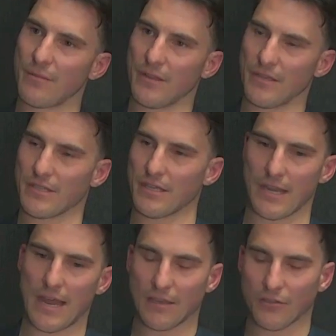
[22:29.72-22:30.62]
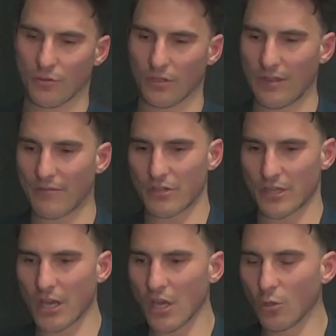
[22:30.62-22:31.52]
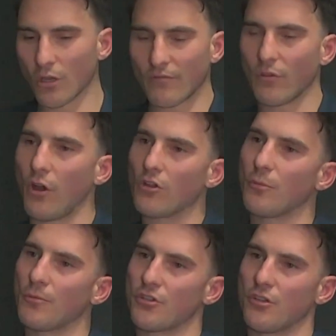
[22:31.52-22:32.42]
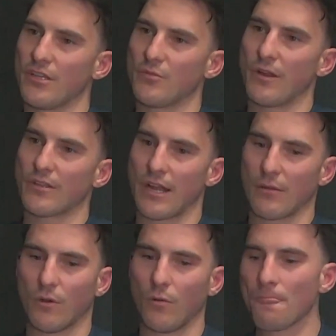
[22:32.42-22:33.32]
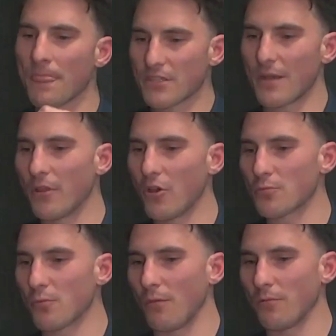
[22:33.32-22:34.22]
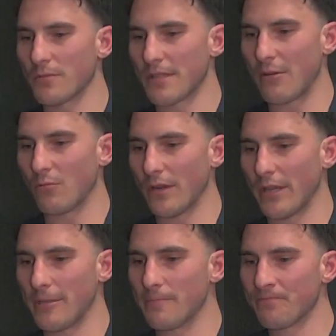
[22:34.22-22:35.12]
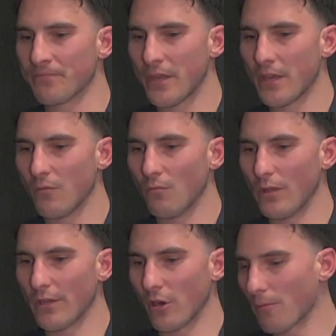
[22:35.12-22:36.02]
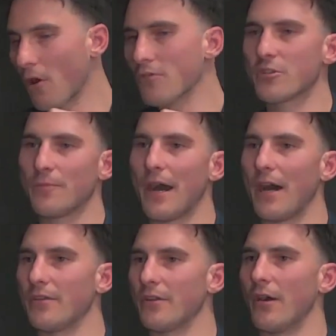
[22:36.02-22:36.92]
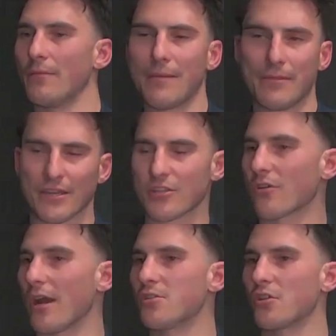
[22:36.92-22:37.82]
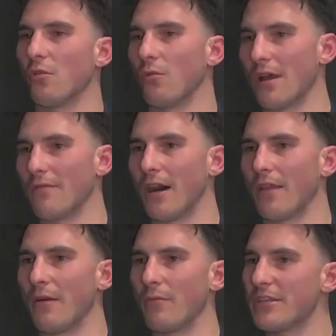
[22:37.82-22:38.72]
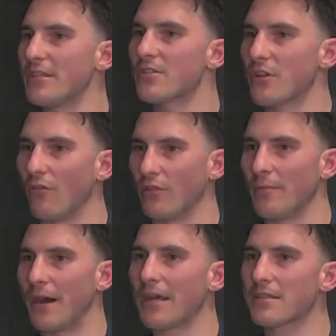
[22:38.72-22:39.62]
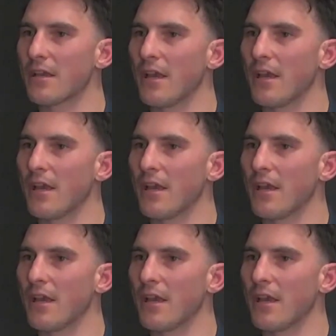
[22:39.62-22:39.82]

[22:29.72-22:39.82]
of these things and sort of looking for those opportunities where it's like, well, some of those problems that we got approached about, you know, maybe at a trade show or whatever that we didn't solve in the past,